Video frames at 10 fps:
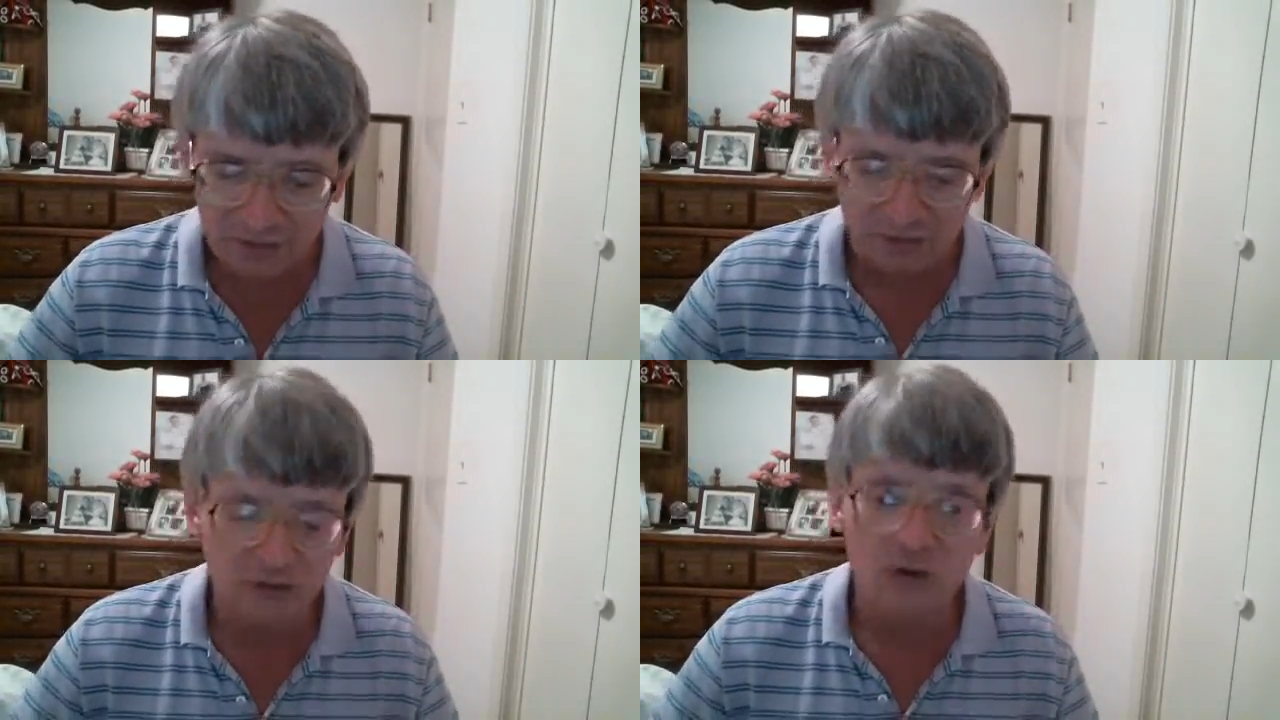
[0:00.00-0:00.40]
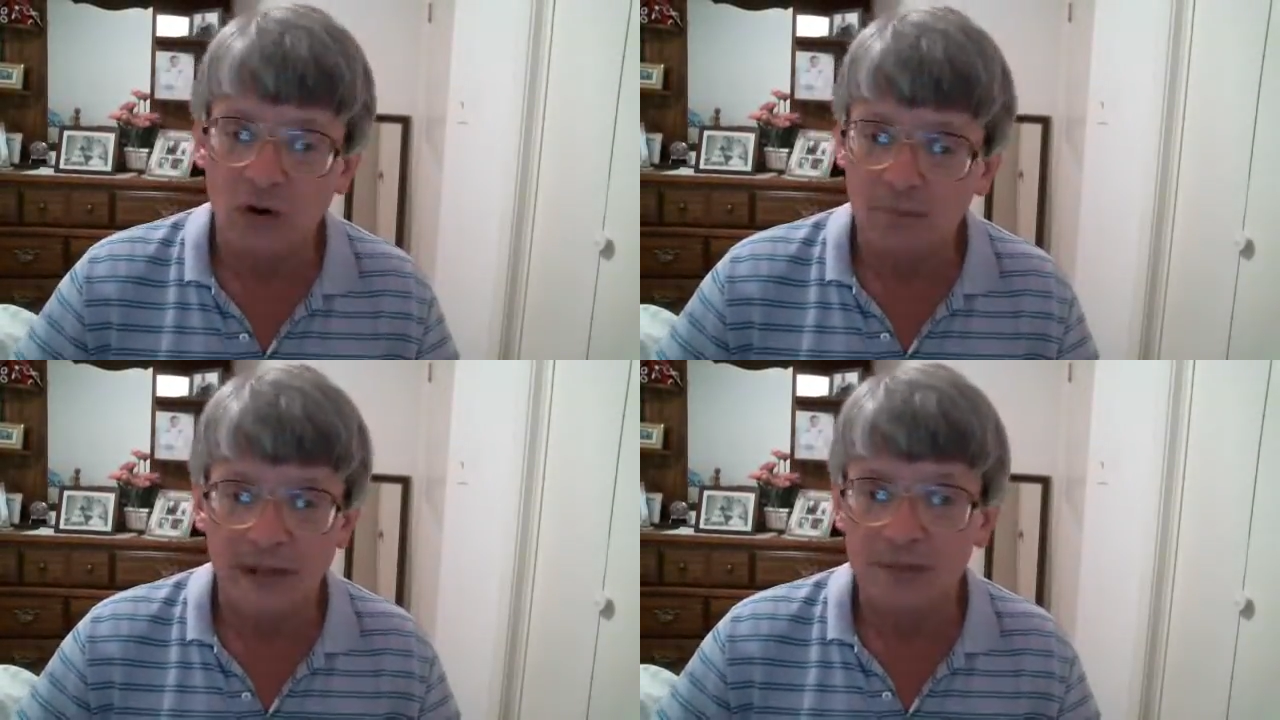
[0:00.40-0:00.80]
You're
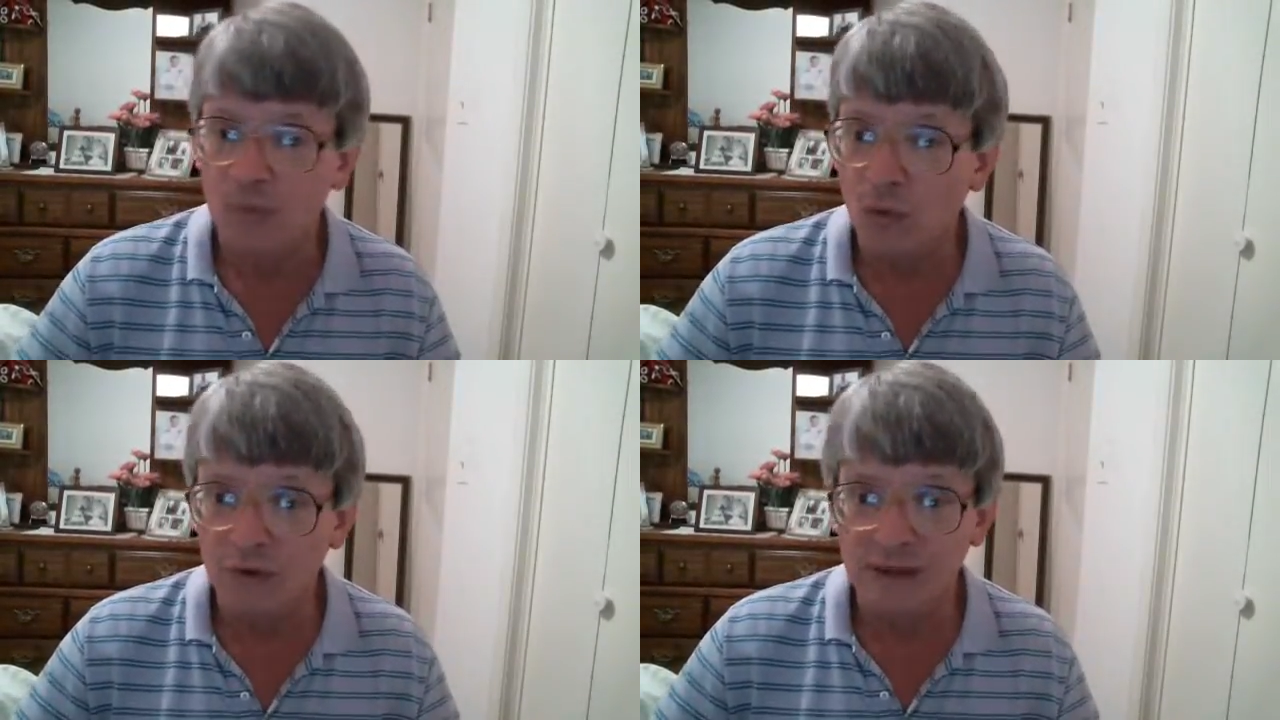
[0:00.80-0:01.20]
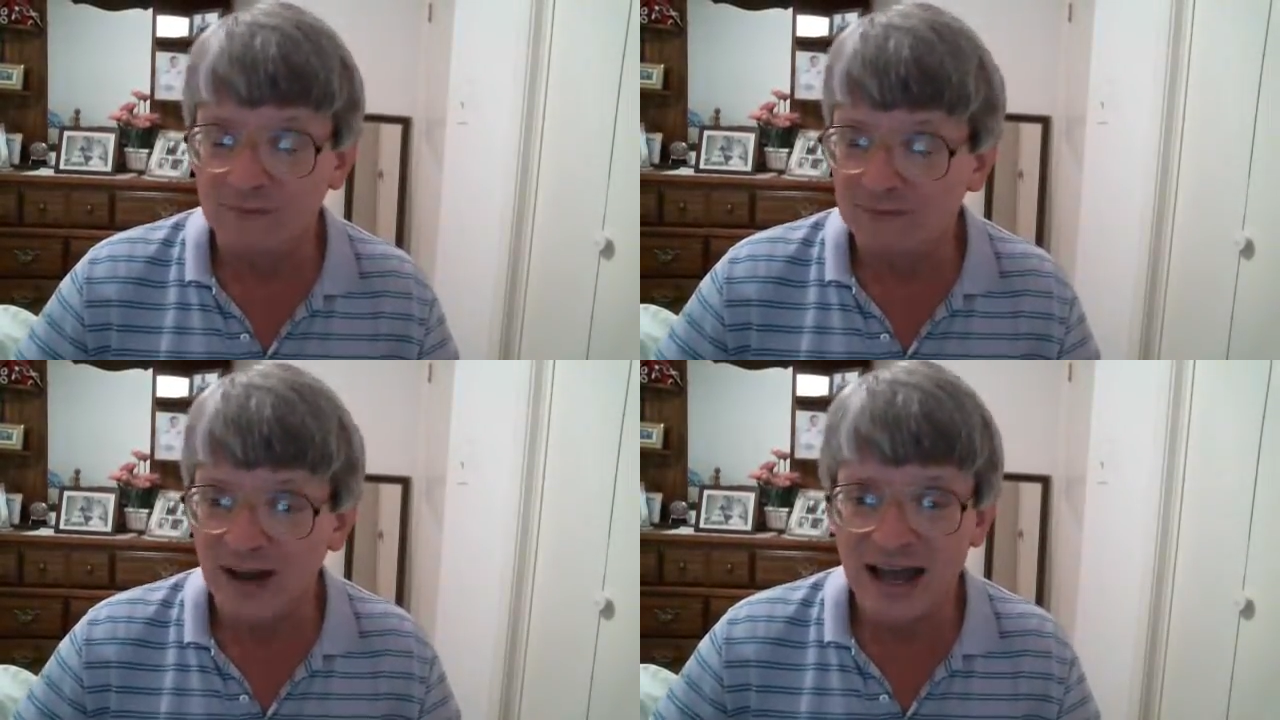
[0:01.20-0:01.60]
going to make more than
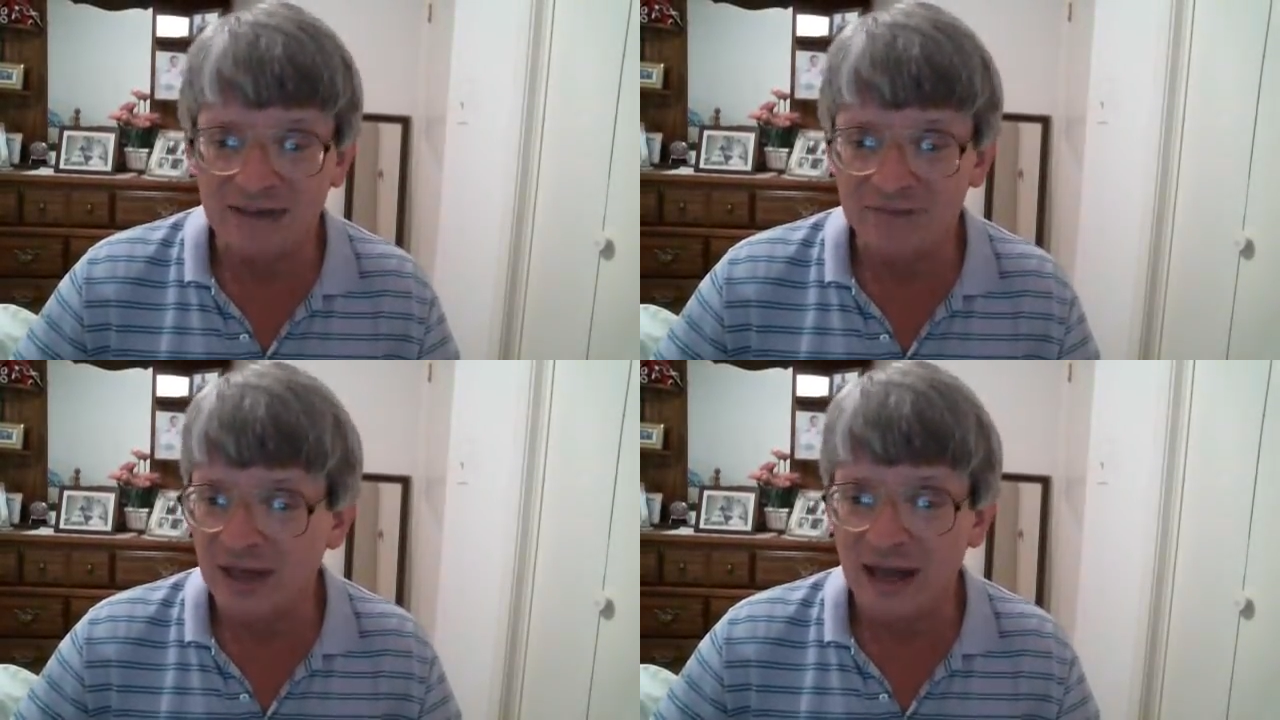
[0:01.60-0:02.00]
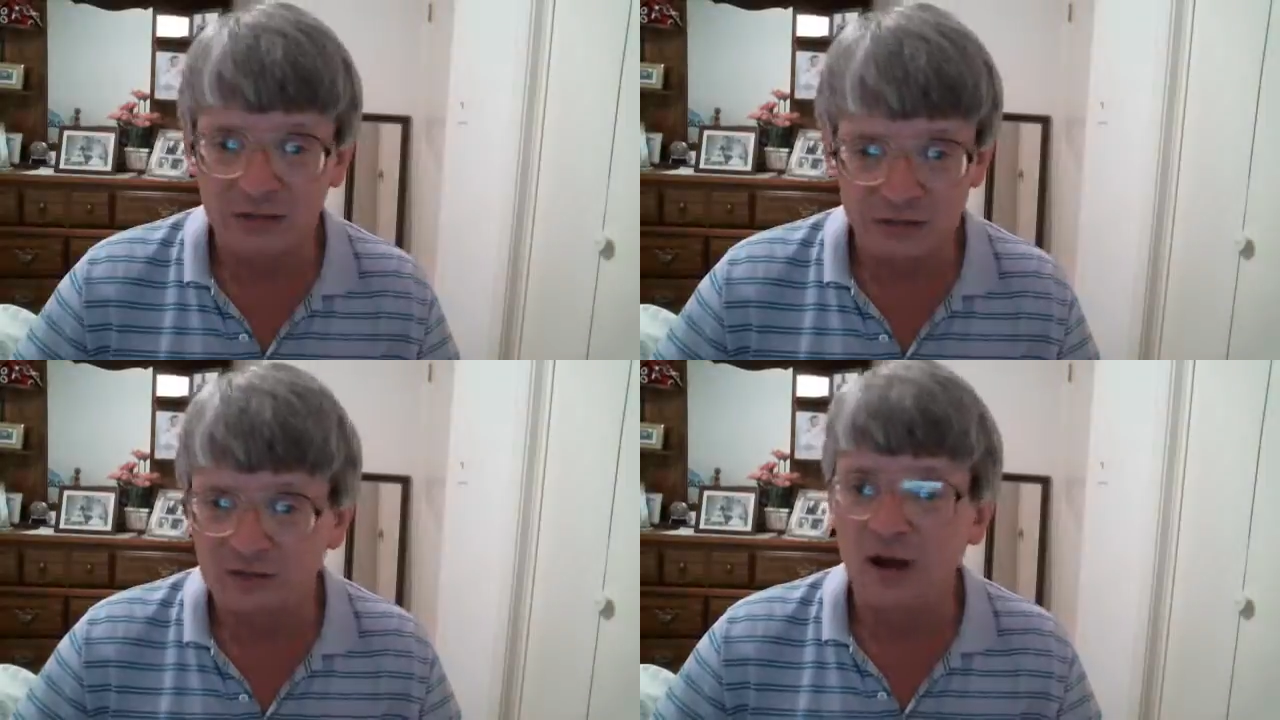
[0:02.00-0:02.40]

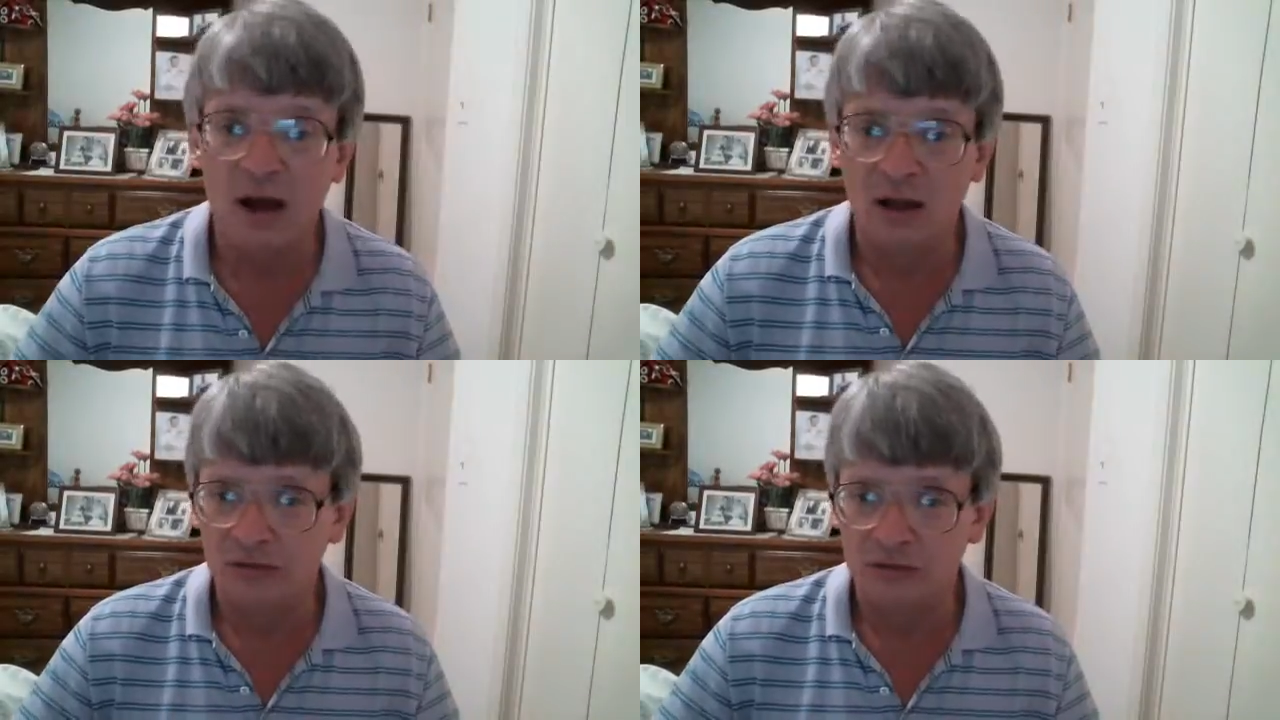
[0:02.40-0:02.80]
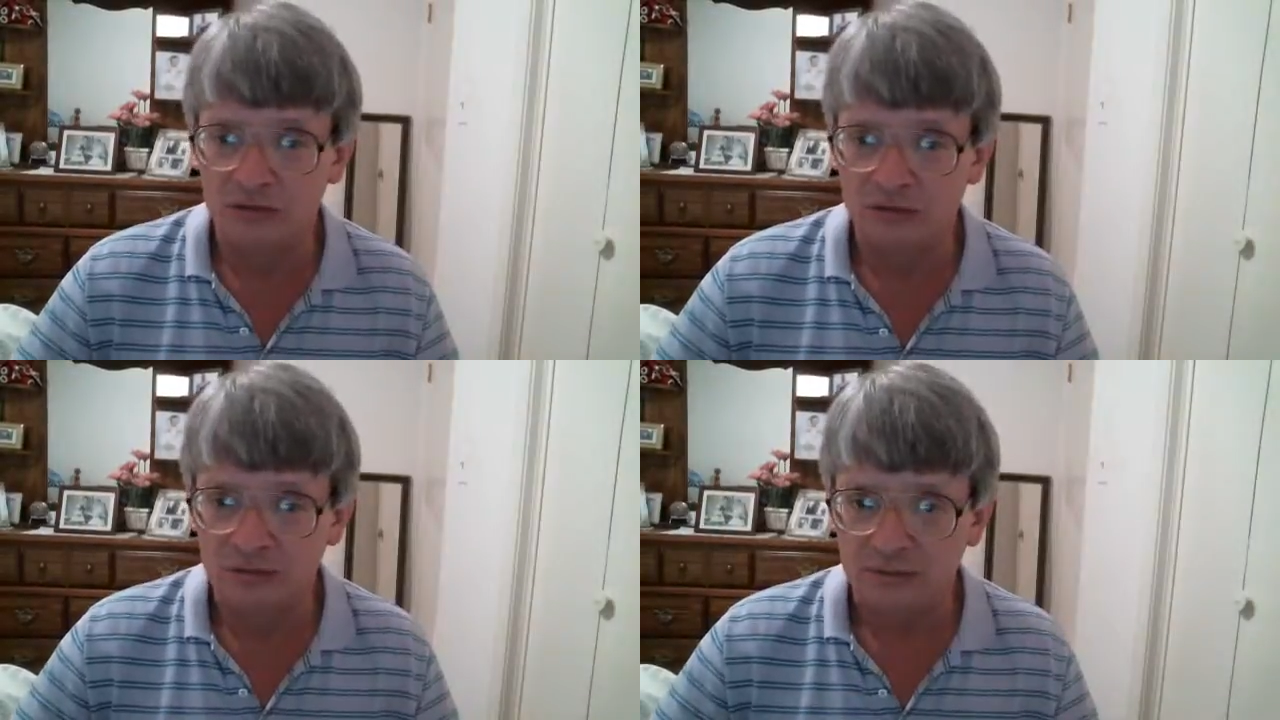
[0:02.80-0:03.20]

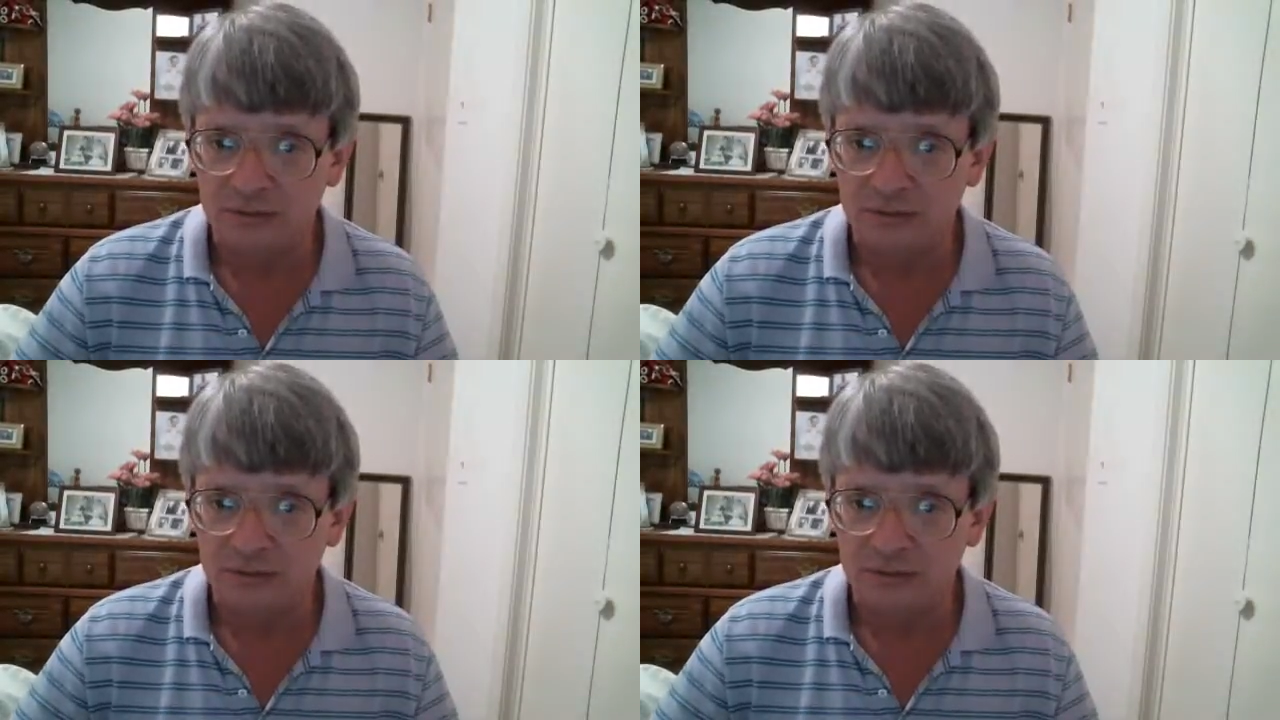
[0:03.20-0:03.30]
$5,000